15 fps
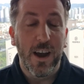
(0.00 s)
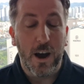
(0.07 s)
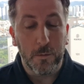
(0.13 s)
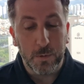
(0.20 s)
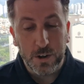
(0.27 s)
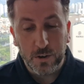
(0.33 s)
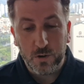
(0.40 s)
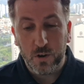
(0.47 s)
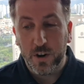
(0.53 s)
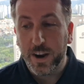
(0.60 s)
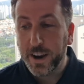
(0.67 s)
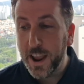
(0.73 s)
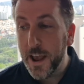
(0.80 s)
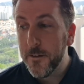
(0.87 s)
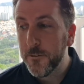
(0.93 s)
I've been
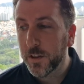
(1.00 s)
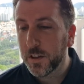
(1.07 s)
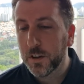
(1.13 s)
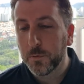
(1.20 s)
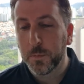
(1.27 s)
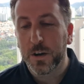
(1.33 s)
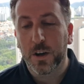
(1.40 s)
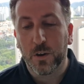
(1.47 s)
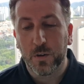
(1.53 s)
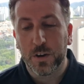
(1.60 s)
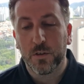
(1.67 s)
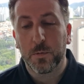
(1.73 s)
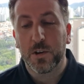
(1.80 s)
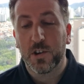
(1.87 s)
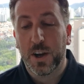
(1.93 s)
trying everything has been a Korean
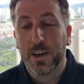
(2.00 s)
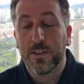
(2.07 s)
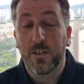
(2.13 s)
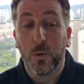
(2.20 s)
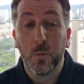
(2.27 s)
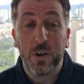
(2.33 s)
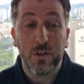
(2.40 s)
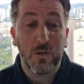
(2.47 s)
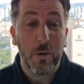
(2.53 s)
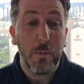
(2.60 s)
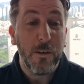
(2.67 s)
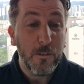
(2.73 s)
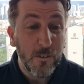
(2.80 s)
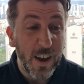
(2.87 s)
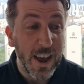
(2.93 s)
speciality, which to
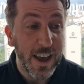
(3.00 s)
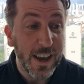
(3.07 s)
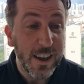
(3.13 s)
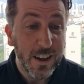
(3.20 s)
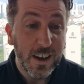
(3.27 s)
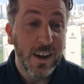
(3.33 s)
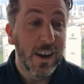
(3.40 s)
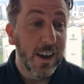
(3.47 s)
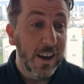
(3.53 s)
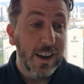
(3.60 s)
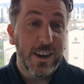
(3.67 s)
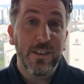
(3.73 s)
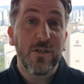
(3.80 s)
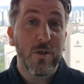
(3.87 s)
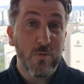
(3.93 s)
be fair
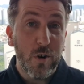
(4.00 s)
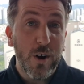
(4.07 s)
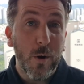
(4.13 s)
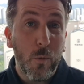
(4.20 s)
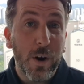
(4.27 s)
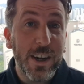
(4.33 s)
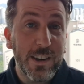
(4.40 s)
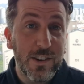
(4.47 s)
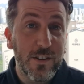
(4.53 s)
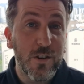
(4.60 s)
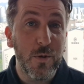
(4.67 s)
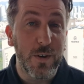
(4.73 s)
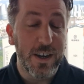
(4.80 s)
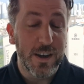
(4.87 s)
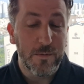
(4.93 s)
is the right way to
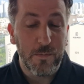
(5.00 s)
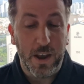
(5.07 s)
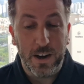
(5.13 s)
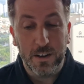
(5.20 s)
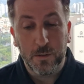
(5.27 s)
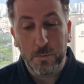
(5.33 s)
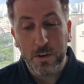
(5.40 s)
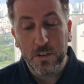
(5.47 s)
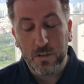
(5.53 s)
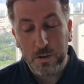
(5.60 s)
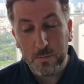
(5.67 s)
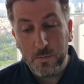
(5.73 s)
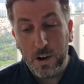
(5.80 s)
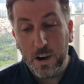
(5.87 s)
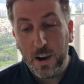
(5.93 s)
do it. And there's been
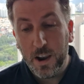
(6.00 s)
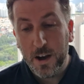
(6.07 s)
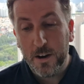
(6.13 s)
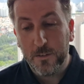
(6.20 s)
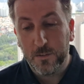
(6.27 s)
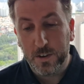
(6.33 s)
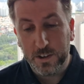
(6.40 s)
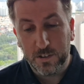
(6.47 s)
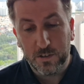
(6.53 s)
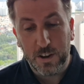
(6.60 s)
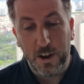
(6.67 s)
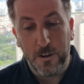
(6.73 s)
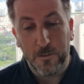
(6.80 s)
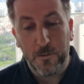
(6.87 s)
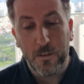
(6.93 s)
some lovely
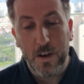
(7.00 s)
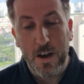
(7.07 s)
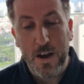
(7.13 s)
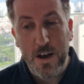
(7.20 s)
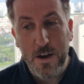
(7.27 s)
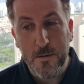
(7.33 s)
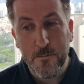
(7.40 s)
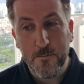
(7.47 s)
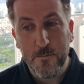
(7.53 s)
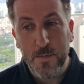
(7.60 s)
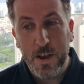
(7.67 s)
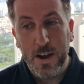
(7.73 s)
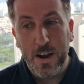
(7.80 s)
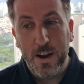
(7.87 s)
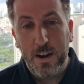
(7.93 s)
stuff. Um,
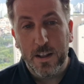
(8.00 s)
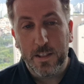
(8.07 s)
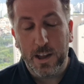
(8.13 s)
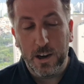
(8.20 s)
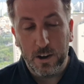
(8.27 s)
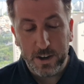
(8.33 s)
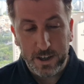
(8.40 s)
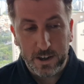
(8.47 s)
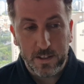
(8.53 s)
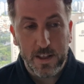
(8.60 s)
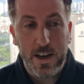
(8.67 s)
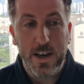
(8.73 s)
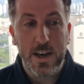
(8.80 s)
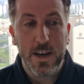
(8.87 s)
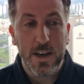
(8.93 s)
they like
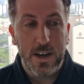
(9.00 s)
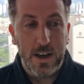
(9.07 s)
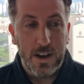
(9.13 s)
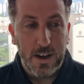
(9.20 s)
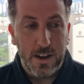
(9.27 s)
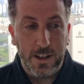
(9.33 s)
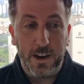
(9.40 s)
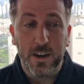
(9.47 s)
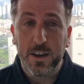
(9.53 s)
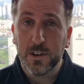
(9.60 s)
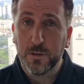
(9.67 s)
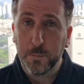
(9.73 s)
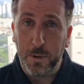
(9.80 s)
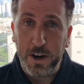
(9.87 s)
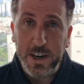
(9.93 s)
their they like the
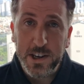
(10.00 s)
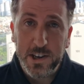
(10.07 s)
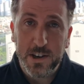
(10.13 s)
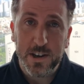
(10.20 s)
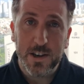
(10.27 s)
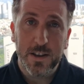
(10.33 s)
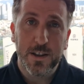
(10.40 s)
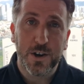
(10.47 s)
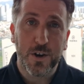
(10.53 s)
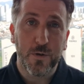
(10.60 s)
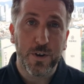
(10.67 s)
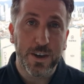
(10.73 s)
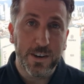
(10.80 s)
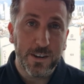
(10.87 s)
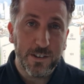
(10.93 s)
spice, the
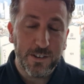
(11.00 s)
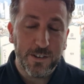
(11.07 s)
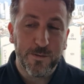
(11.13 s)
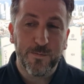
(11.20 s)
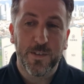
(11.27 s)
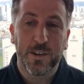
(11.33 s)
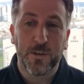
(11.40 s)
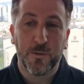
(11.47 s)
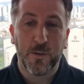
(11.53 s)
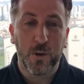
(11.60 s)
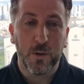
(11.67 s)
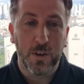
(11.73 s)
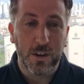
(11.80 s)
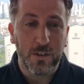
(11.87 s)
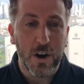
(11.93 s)
Koreans. There's a
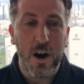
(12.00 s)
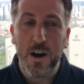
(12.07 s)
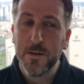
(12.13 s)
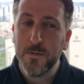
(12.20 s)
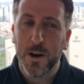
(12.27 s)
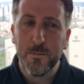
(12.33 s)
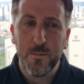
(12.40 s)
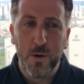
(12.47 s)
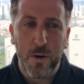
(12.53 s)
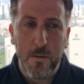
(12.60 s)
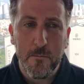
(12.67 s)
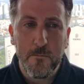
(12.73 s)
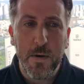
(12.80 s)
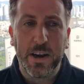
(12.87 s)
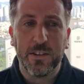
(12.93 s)
few things. I'm, I'm not a
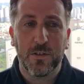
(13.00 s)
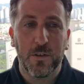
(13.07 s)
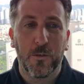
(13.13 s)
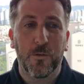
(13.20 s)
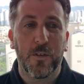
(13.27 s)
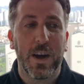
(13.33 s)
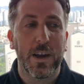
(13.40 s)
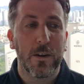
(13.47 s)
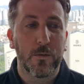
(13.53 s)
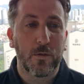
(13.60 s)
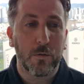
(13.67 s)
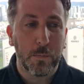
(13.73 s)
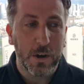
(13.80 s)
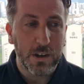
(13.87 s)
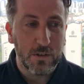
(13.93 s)
massive fan of
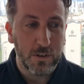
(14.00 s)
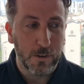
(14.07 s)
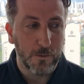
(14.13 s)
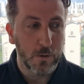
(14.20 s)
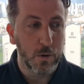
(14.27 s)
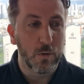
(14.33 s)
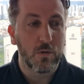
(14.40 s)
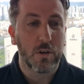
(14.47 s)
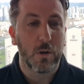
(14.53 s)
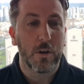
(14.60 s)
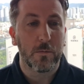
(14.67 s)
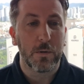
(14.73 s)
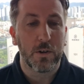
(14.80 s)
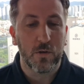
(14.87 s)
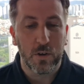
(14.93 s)
spicy food, so
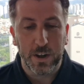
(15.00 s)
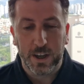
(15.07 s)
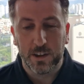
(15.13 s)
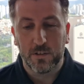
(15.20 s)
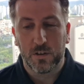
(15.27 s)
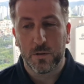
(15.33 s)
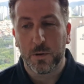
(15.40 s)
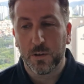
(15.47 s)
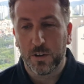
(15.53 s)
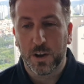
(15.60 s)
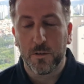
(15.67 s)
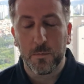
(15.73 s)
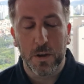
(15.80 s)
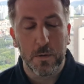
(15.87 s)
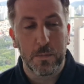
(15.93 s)
I've been trying to get somewhere to
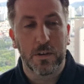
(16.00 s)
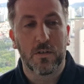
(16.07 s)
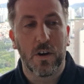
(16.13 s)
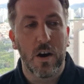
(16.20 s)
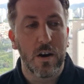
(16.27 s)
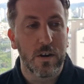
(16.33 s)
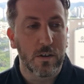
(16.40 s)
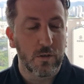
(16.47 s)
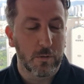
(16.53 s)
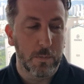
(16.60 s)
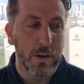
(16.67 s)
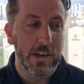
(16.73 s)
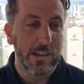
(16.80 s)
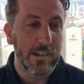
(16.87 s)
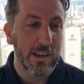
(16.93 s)
give me the bits that aren't
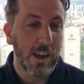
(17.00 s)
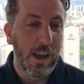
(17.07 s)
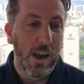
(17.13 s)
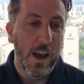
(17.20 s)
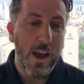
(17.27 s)
spicy.